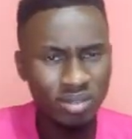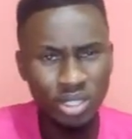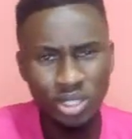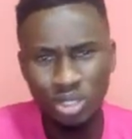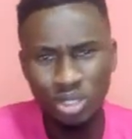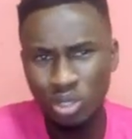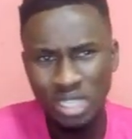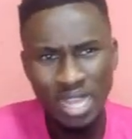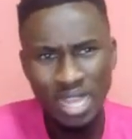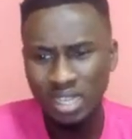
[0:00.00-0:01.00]
just
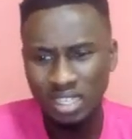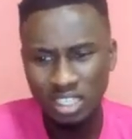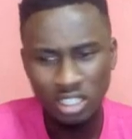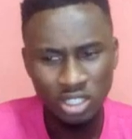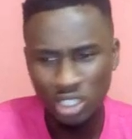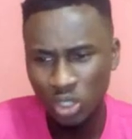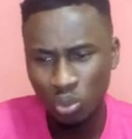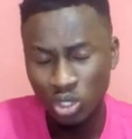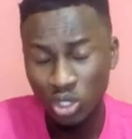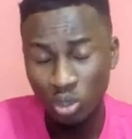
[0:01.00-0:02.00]
like this was the
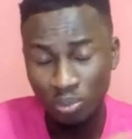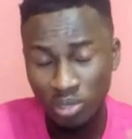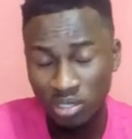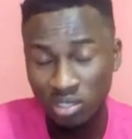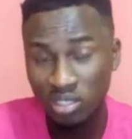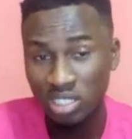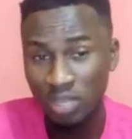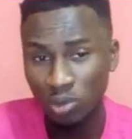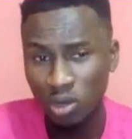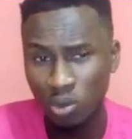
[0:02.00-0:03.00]
operating system you are
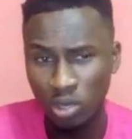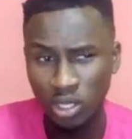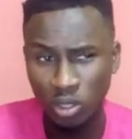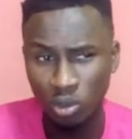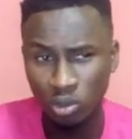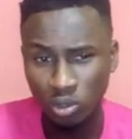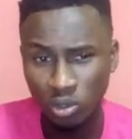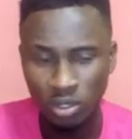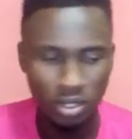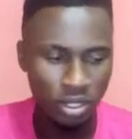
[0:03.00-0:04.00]
working on.
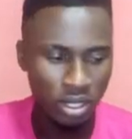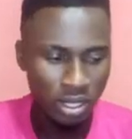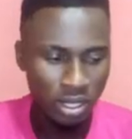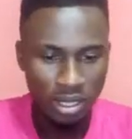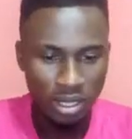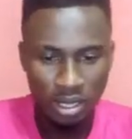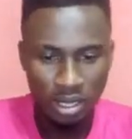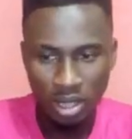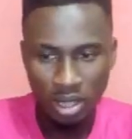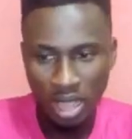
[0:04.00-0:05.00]
Now
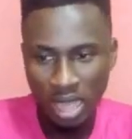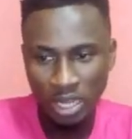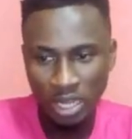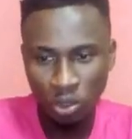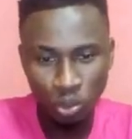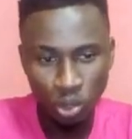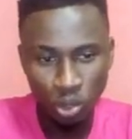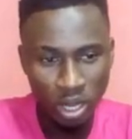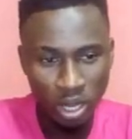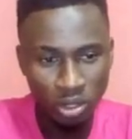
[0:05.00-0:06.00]
I know you are
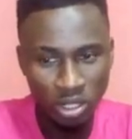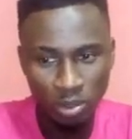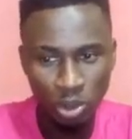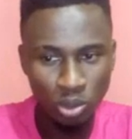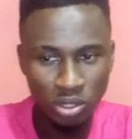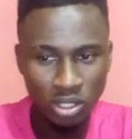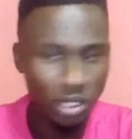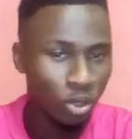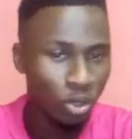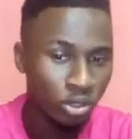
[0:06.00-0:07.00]
not able to see the
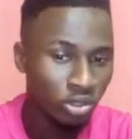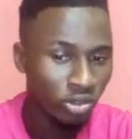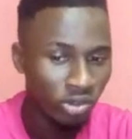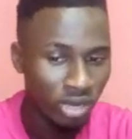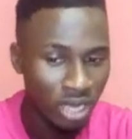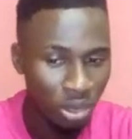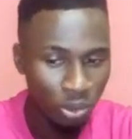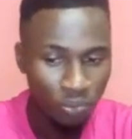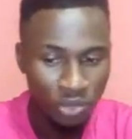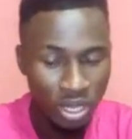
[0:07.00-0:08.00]
whole screen now.
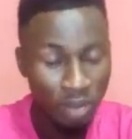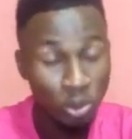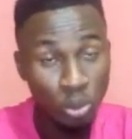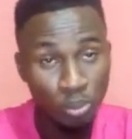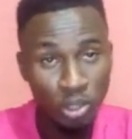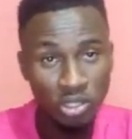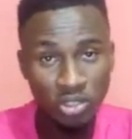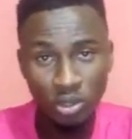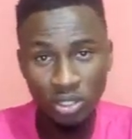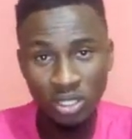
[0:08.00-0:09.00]
I'm going to pause this
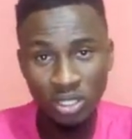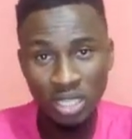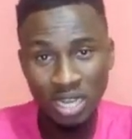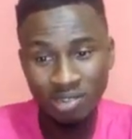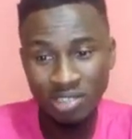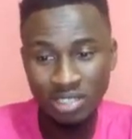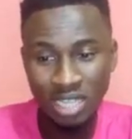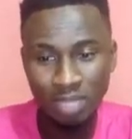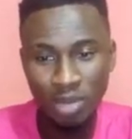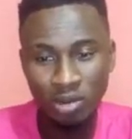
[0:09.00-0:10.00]
recording and restart my
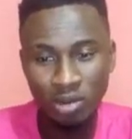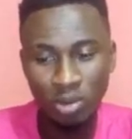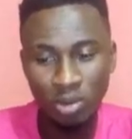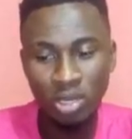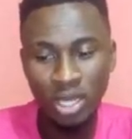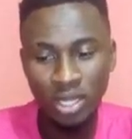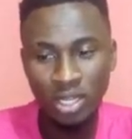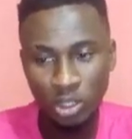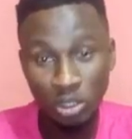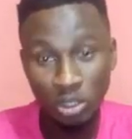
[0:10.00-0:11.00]
recorder to
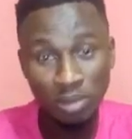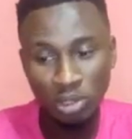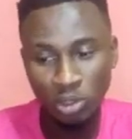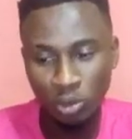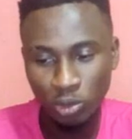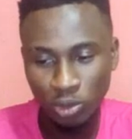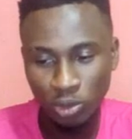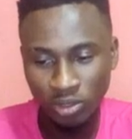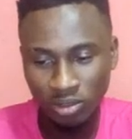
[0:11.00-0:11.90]
capture the whole screen.